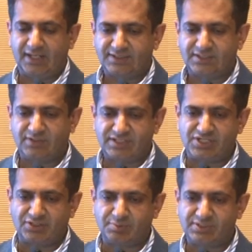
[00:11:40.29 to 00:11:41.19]
So this
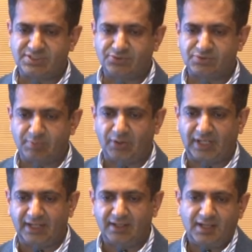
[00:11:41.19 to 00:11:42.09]
gentleman is still
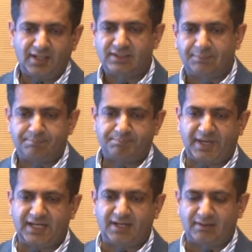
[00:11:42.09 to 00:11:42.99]
smoking. The
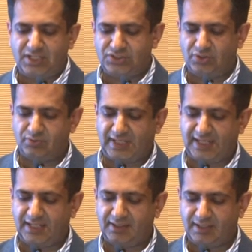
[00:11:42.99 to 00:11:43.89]
bigger issue
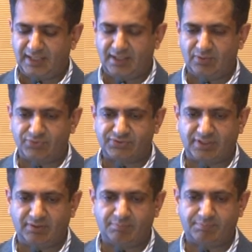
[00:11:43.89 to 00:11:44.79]
that it
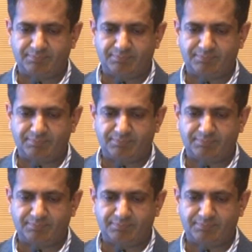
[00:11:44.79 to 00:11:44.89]
also